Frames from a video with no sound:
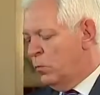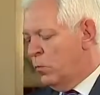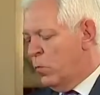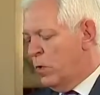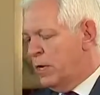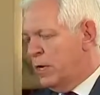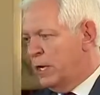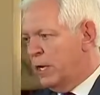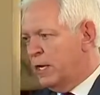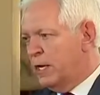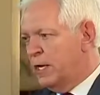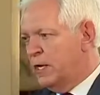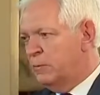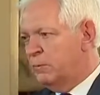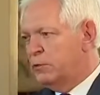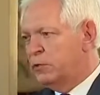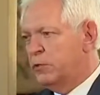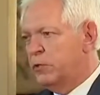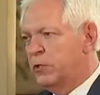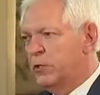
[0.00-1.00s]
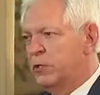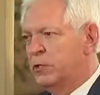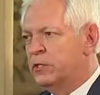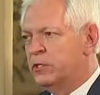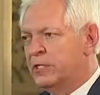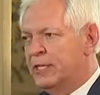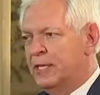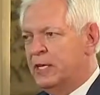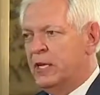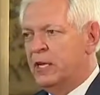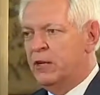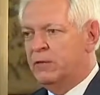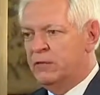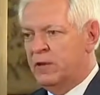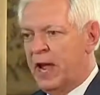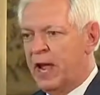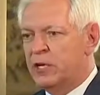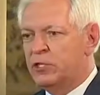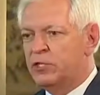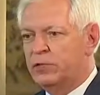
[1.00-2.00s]
When it comes to the city of
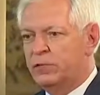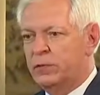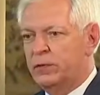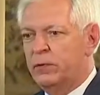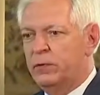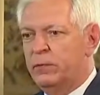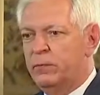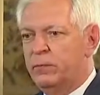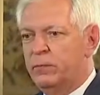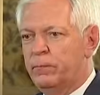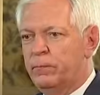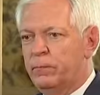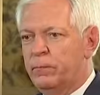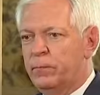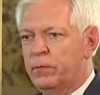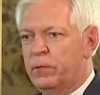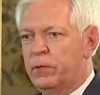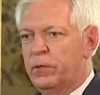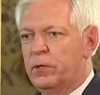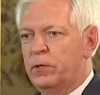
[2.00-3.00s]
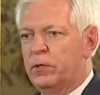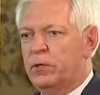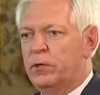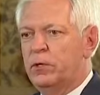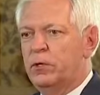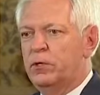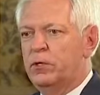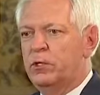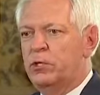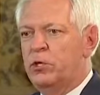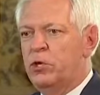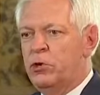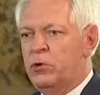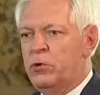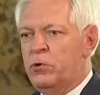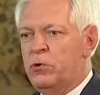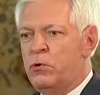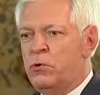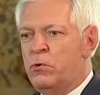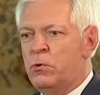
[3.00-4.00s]
Nashville,
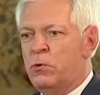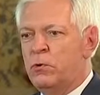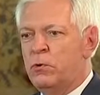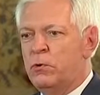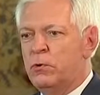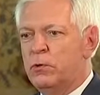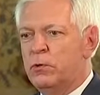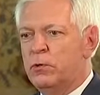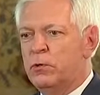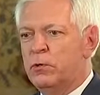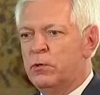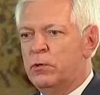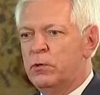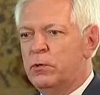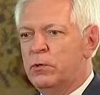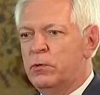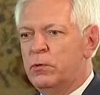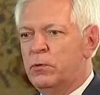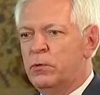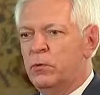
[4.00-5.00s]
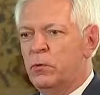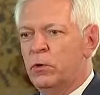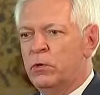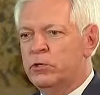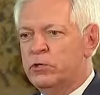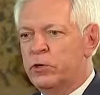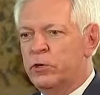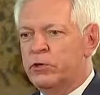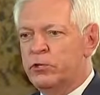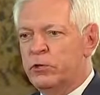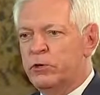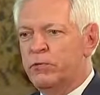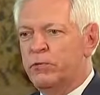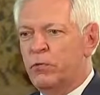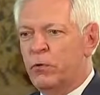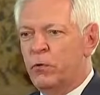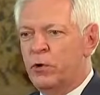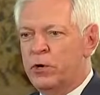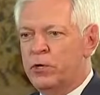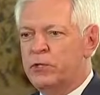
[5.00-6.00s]
you were Sergeant
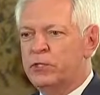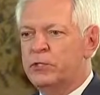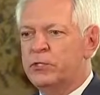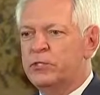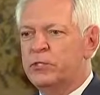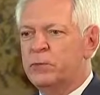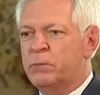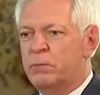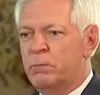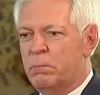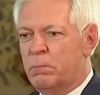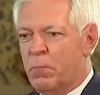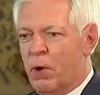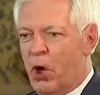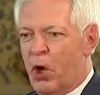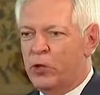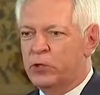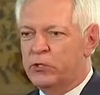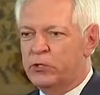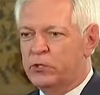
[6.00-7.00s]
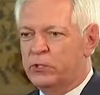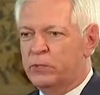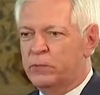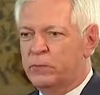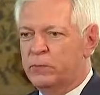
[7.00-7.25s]
Forrest's boss.